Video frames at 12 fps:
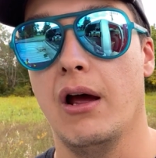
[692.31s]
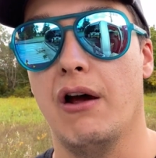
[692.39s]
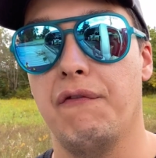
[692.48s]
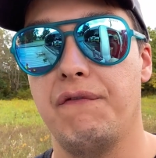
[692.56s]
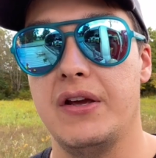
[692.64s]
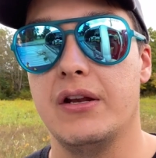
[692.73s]

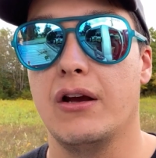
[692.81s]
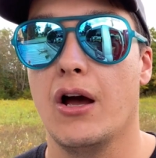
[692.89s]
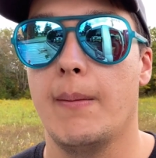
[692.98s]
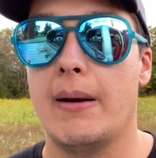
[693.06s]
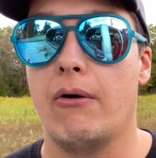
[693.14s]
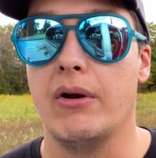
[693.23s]
a fee to
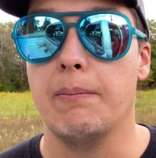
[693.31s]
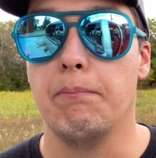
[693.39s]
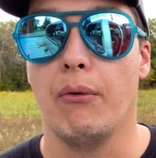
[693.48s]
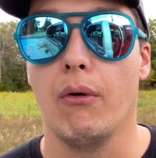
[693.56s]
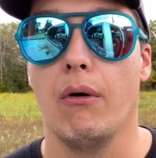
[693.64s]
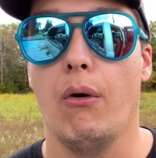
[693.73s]
come out and
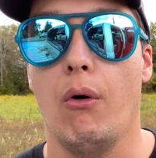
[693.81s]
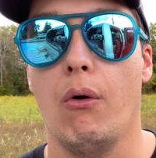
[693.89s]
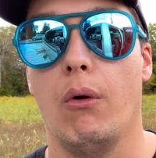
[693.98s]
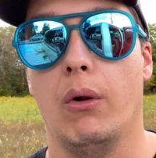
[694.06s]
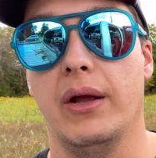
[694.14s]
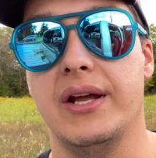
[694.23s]
bore a
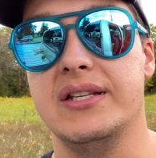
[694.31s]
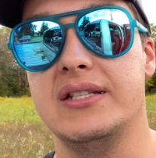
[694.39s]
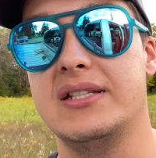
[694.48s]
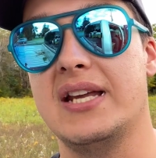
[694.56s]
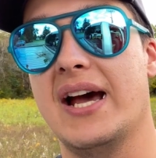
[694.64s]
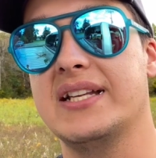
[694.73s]
hole and
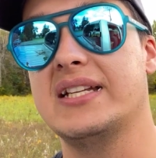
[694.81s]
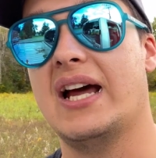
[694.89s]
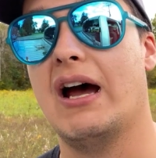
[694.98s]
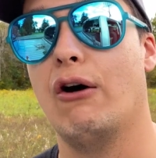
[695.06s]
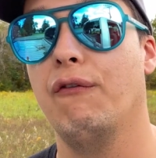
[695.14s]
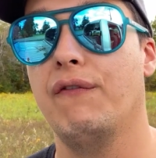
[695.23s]
test
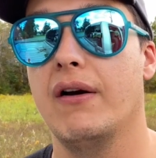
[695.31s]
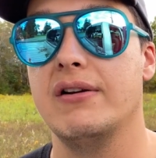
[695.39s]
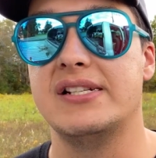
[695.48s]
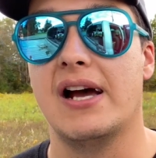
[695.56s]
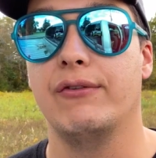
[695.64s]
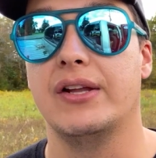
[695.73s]
how far
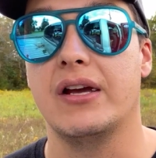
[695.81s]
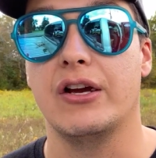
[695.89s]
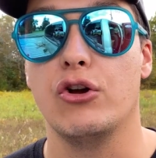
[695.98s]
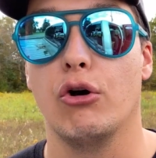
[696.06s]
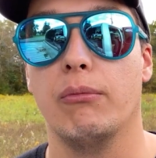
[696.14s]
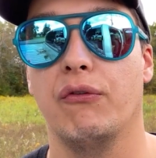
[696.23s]
down they
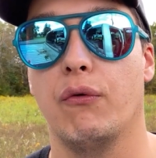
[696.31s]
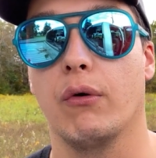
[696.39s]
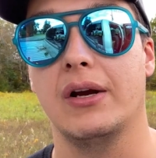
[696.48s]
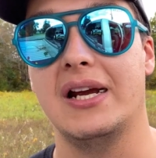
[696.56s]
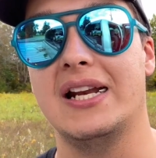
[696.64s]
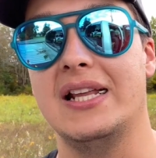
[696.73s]
can go
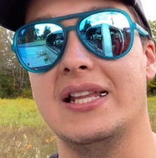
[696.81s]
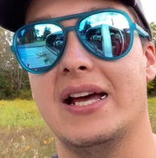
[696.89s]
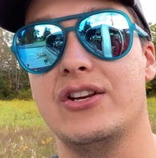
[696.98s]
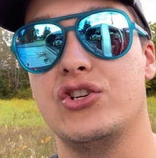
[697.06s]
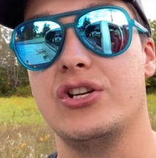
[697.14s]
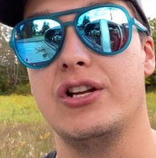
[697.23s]
before hitting
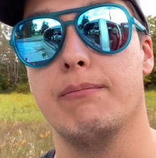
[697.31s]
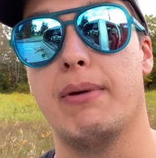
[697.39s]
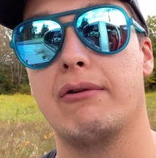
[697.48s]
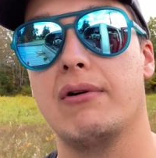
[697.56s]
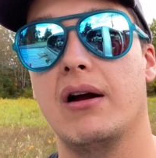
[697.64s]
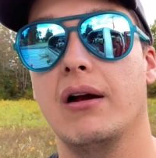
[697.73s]
that sheet of
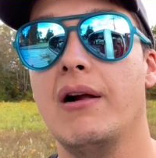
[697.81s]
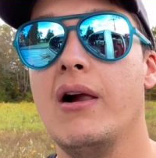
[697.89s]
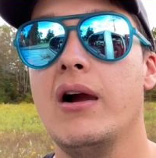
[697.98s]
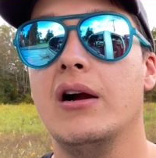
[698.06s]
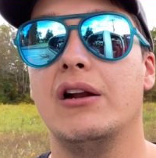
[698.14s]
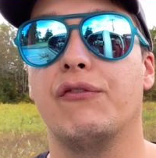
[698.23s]
bedrock.
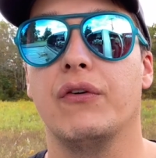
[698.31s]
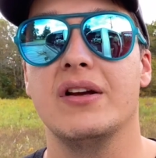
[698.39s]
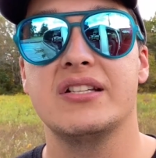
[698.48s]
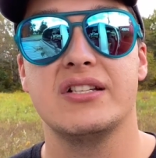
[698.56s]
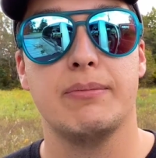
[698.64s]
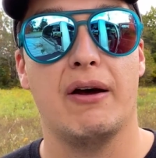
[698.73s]
And for
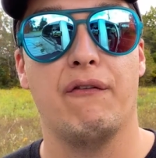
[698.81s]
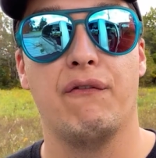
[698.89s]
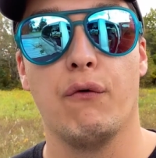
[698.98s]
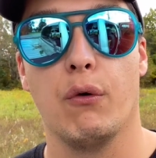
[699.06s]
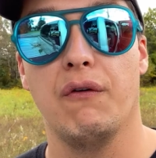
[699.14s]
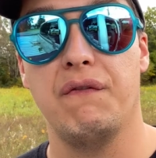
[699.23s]
us, it's about
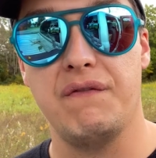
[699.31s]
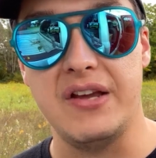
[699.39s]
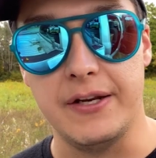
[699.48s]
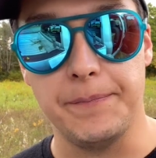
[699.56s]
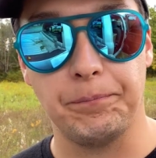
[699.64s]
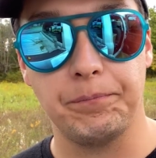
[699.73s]
4 feet,